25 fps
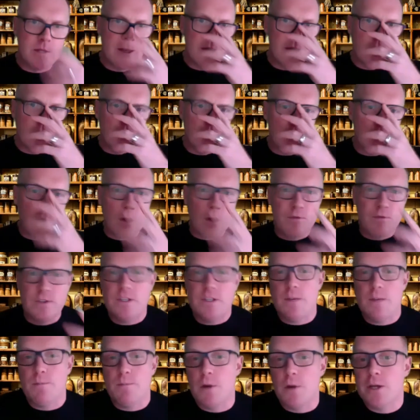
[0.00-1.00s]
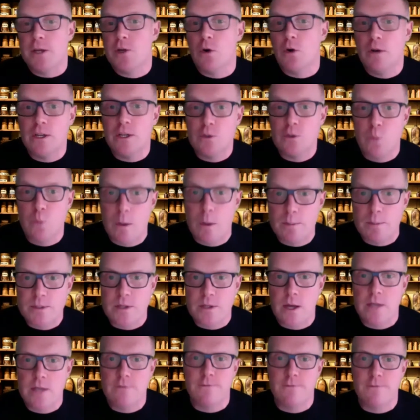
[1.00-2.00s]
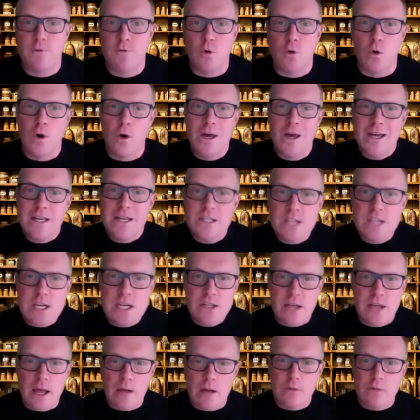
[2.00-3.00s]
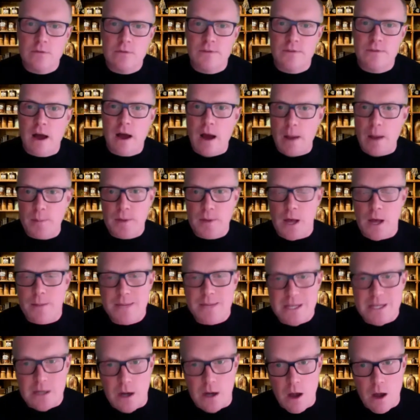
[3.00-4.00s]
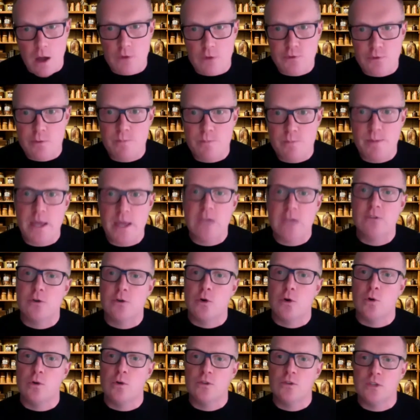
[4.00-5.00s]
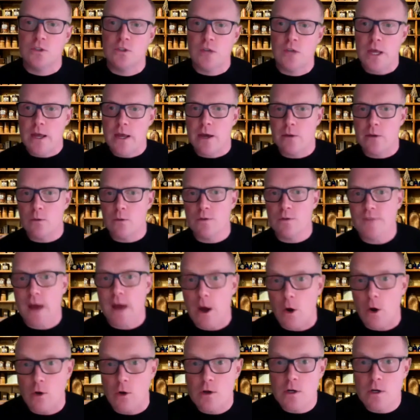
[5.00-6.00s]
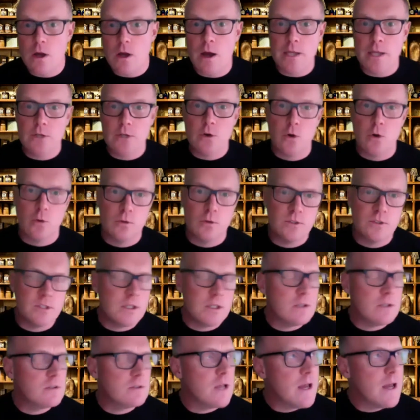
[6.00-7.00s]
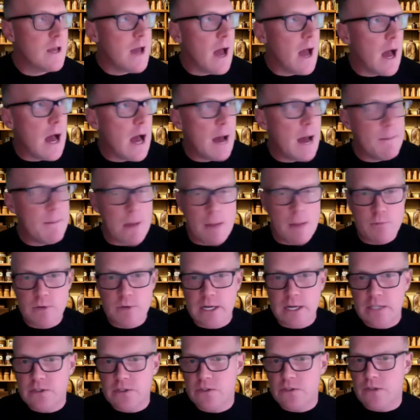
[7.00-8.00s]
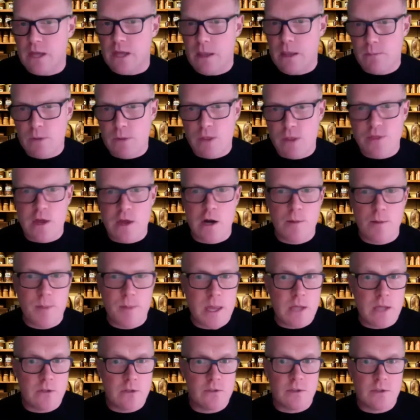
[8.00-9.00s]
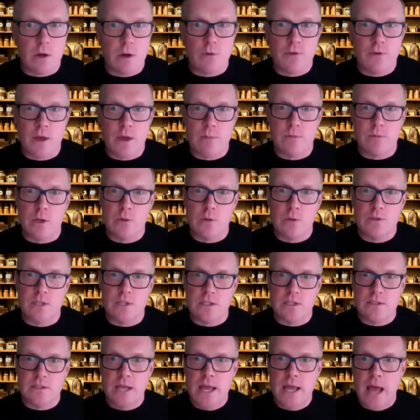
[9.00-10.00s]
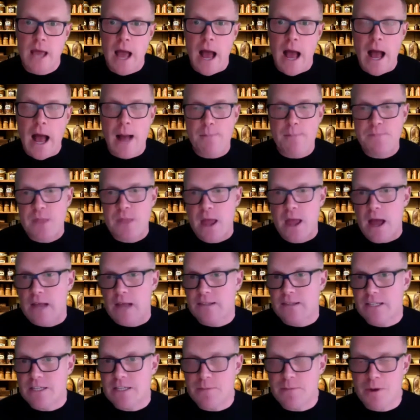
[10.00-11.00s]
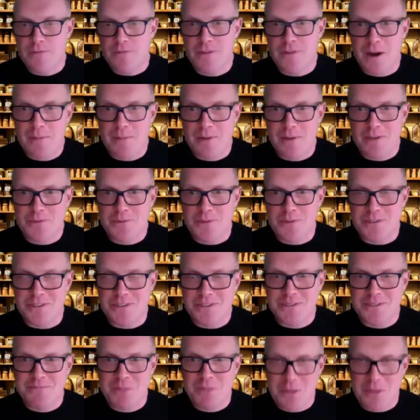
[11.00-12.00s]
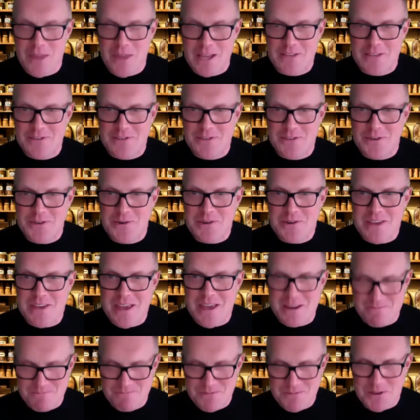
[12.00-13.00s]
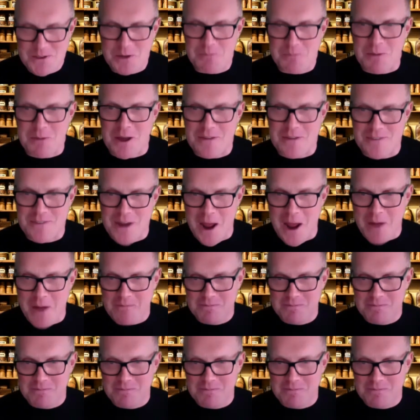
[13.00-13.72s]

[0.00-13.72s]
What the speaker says: Do go visit my college website for details of our upcoming classroom-based courses and all of our online courses related to hypnotherapy and self-hypnosis. I send you my very best wishes. Thanks for tuning in. Goodbye for now.